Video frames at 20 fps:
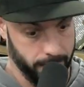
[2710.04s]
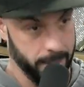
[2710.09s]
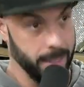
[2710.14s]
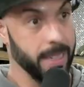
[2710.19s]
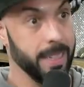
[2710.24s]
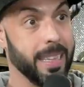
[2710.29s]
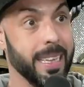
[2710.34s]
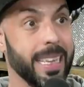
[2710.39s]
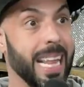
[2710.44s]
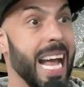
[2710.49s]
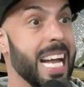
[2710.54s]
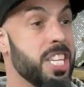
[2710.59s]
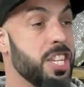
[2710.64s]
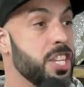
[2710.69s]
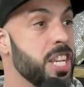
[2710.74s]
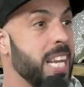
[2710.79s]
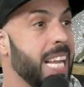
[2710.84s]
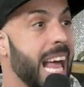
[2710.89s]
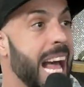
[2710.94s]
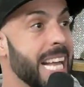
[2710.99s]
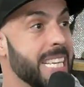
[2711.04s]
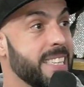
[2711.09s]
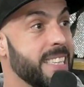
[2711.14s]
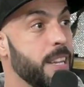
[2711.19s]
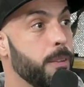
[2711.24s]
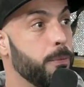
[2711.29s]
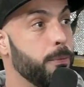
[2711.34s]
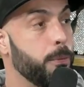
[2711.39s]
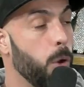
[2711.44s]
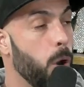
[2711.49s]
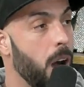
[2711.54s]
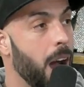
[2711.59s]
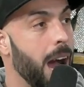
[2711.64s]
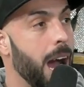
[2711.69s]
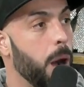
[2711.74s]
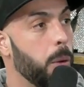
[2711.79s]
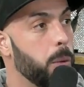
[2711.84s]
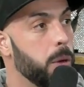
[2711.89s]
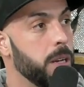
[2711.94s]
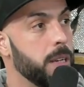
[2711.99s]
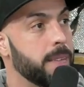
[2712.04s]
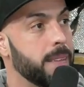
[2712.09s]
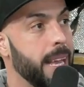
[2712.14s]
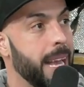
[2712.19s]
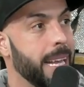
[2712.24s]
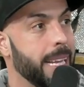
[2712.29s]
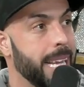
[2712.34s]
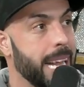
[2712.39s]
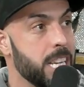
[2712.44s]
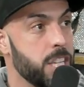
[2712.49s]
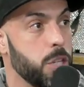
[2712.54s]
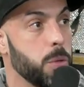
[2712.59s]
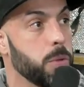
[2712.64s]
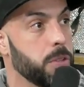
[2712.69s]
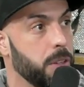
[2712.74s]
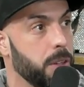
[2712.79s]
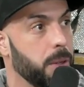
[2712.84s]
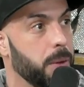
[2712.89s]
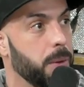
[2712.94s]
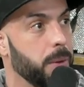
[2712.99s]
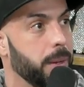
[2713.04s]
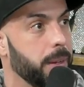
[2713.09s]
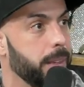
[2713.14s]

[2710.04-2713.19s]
That shit lasted 4 hours, and that shit was annoying.